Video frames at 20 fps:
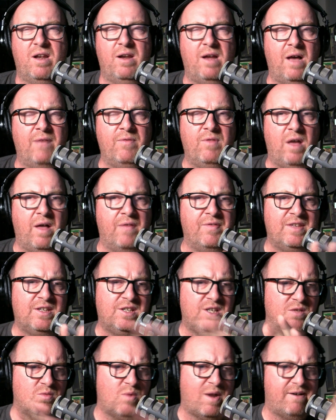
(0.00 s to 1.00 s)
And, and this
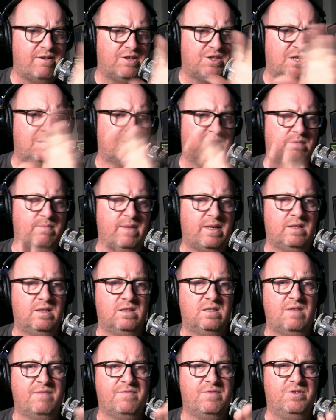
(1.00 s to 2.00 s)
is where it seems to make the
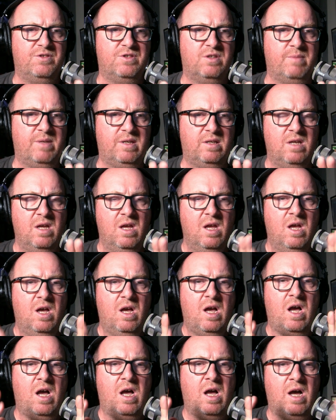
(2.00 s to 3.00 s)
difference. I mean,
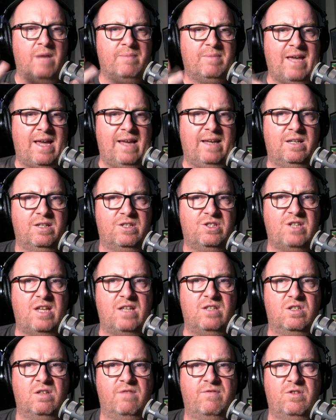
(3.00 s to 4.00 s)
uh, I'm getting a
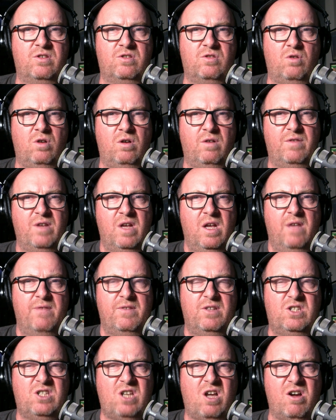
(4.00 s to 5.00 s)
sense of the sort of the
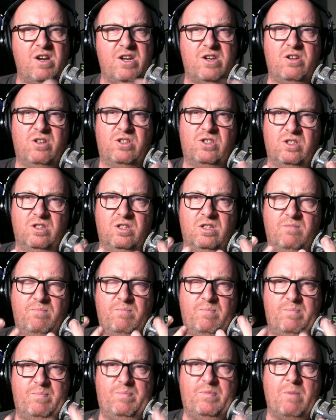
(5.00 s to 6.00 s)
tightness and the
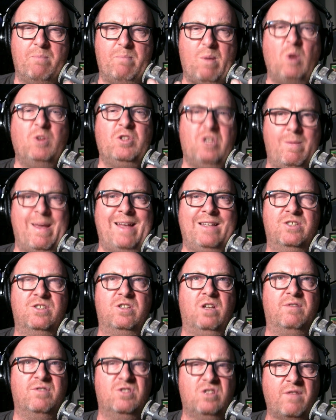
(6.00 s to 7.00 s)
the bottom end
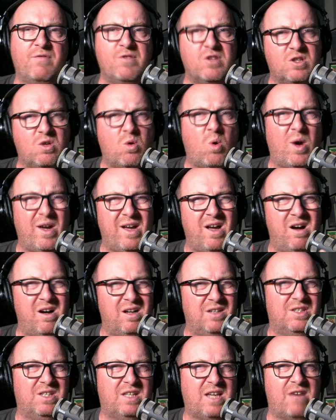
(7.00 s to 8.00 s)
stuff, stuff that's quite
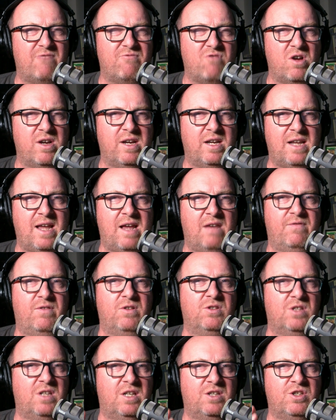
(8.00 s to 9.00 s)
hard to get right in
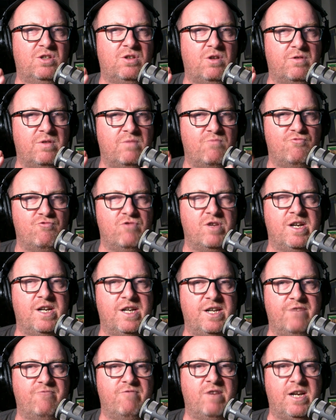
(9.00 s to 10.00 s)
headphones unless you know them
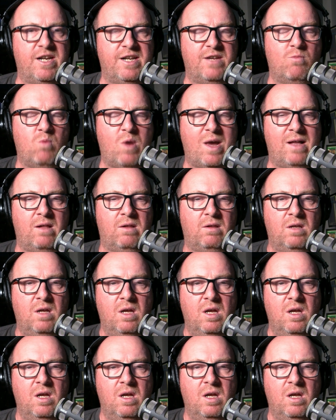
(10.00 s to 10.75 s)
really, really well.